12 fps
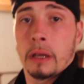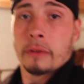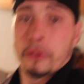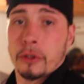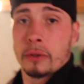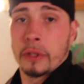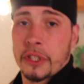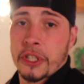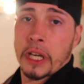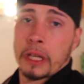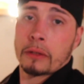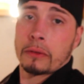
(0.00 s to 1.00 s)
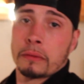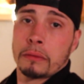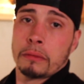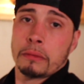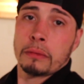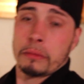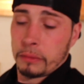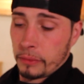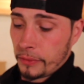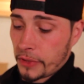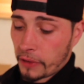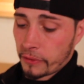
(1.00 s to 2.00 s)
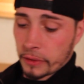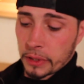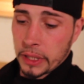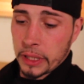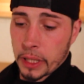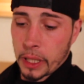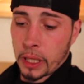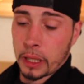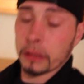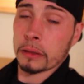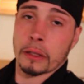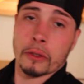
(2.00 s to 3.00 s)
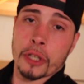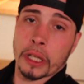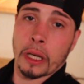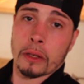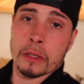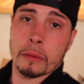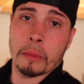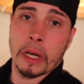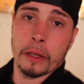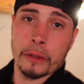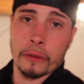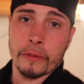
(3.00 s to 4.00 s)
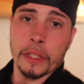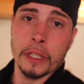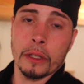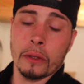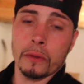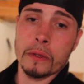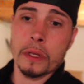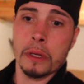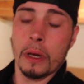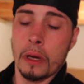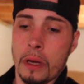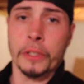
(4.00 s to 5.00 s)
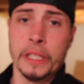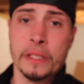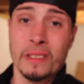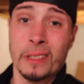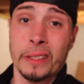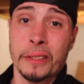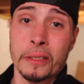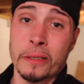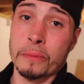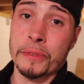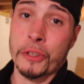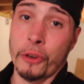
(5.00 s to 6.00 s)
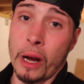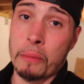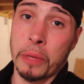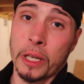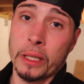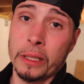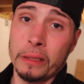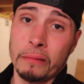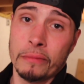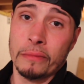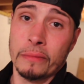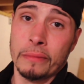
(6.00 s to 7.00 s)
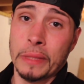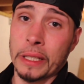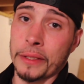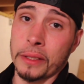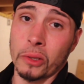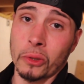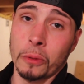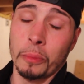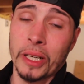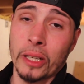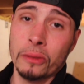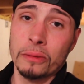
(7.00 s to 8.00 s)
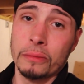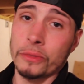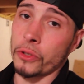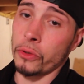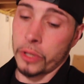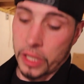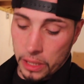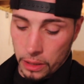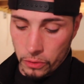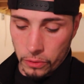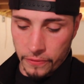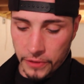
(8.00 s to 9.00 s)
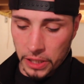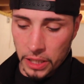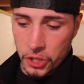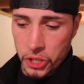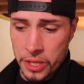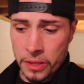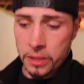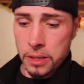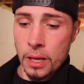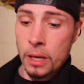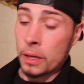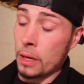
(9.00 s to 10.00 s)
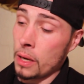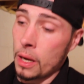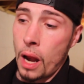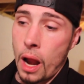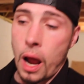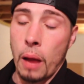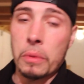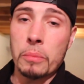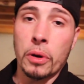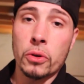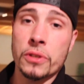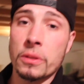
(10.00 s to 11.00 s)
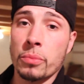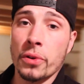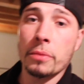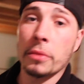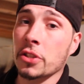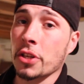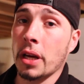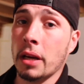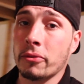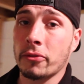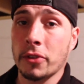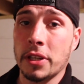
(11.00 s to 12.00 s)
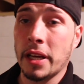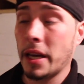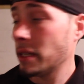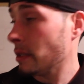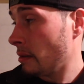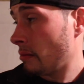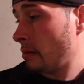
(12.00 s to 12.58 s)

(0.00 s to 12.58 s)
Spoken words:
if you're new to the channel, definitely go check out some of my other videos. Don't forget to hit the subscribe button, hit the little bell so you can get notifications. I've been posting pretty much every day.